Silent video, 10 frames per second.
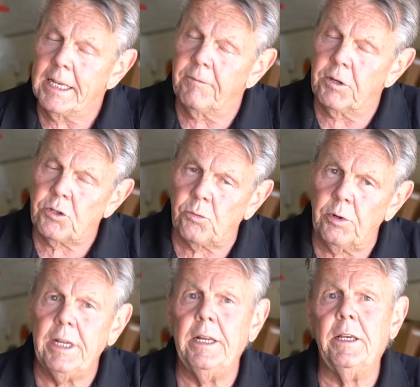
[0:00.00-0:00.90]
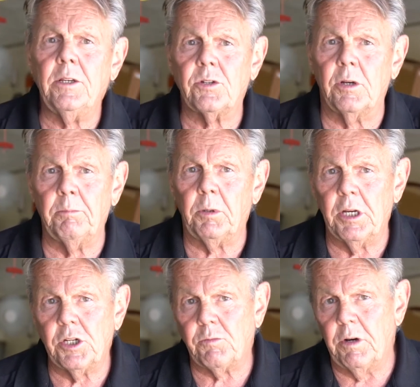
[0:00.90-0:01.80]
If it's reading
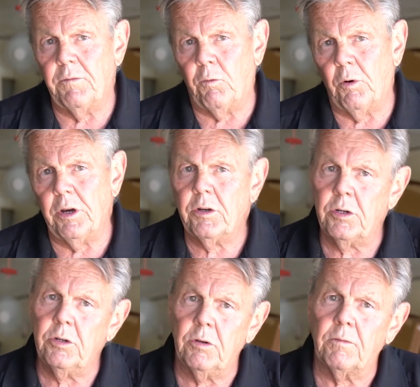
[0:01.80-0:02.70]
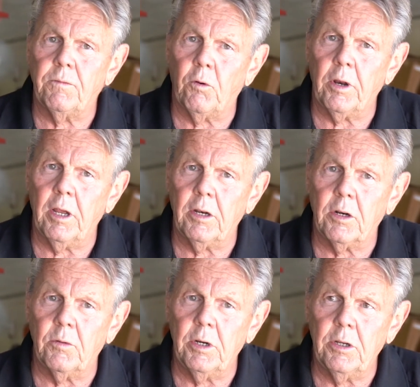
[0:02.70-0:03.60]
someplace between 42 and 48
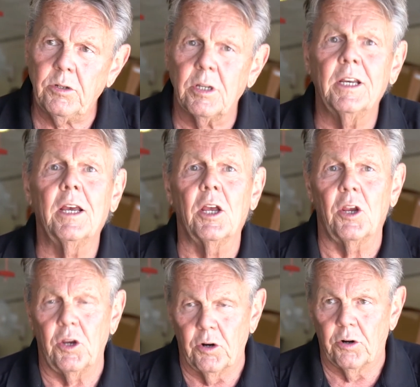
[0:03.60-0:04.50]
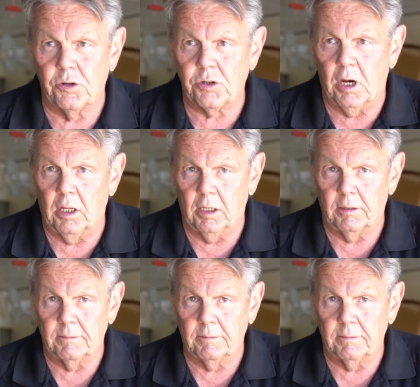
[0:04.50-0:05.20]
degrees, you're solid.